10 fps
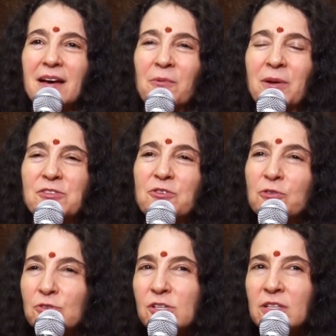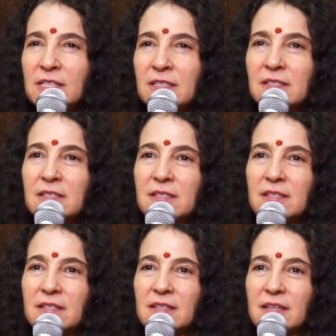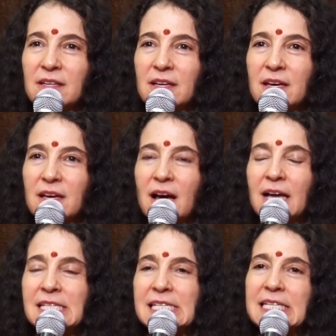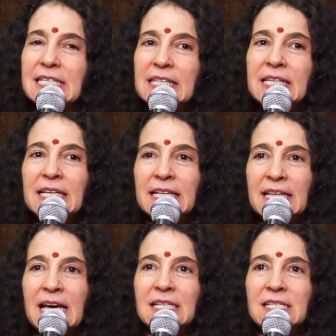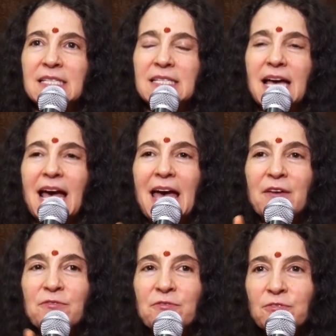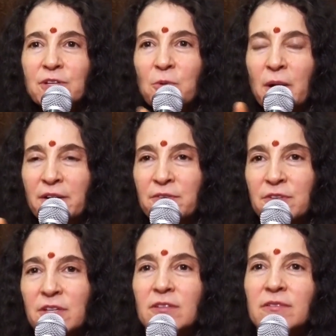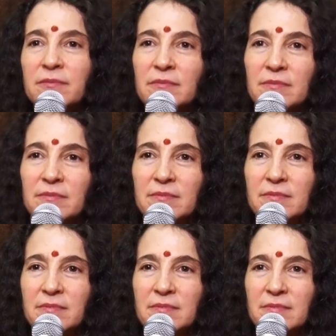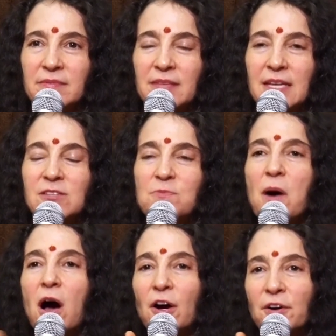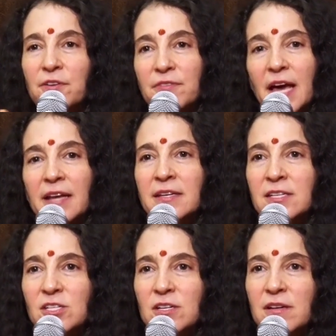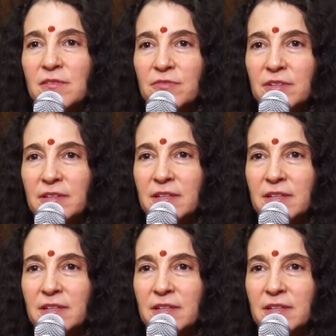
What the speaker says: what's crucial is, until and unless every one of you is part of that initiative,